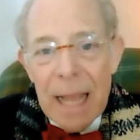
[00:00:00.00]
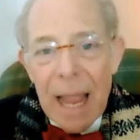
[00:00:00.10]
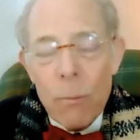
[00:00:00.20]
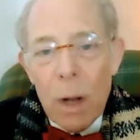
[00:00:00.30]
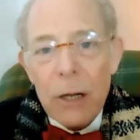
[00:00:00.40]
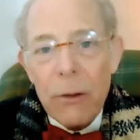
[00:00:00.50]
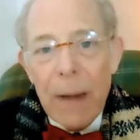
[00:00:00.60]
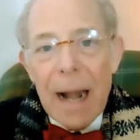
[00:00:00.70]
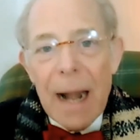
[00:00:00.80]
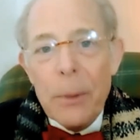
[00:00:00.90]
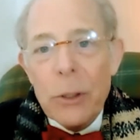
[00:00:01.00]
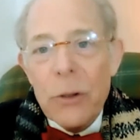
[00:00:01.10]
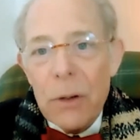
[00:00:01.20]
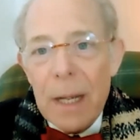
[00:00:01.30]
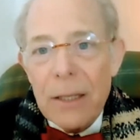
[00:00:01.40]
And what a great
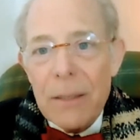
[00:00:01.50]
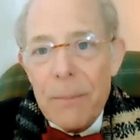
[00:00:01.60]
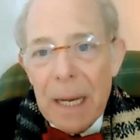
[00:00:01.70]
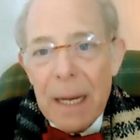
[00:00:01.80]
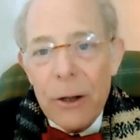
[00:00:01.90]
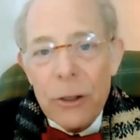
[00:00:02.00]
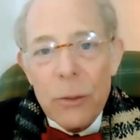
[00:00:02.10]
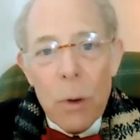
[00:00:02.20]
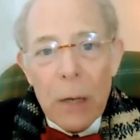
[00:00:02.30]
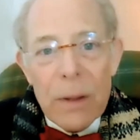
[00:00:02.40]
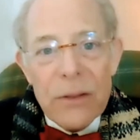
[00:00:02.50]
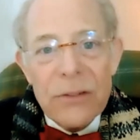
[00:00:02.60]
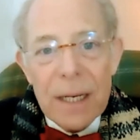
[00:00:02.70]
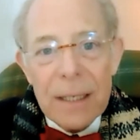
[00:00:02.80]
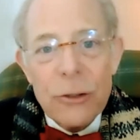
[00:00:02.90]
opportunity to be here to work with
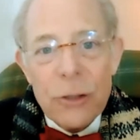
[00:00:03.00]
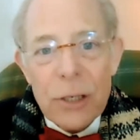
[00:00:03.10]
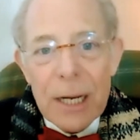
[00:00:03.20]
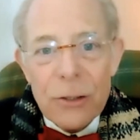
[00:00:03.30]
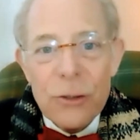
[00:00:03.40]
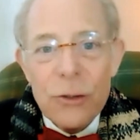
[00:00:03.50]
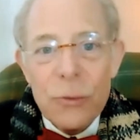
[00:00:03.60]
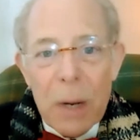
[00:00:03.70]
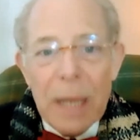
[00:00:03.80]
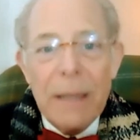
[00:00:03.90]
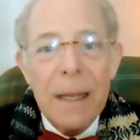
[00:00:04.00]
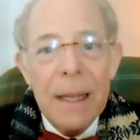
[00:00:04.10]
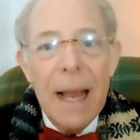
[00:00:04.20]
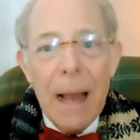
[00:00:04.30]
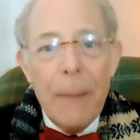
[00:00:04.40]
Signature Kitchen Suite
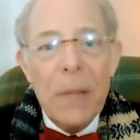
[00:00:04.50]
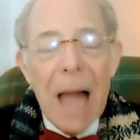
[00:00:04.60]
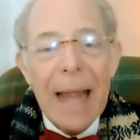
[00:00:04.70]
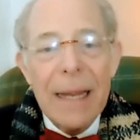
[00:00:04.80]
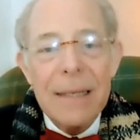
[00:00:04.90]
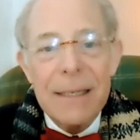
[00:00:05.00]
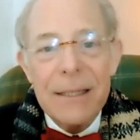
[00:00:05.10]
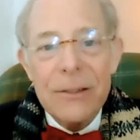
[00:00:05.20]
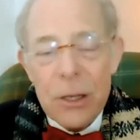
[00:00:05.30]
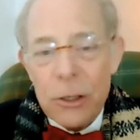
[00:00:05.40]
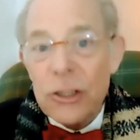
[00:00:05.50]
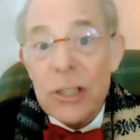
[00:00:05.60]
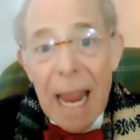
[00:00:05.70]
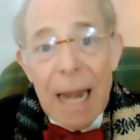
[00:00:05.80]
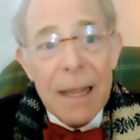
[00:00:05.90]
appliances that are
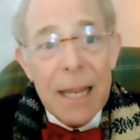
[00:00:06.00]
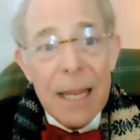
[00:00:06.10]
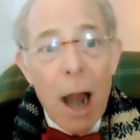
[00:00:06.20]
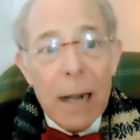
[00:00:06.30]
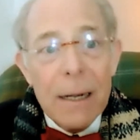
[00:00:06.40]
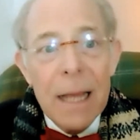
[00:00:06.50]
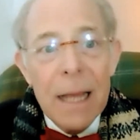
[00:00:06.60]
state-of-the-art,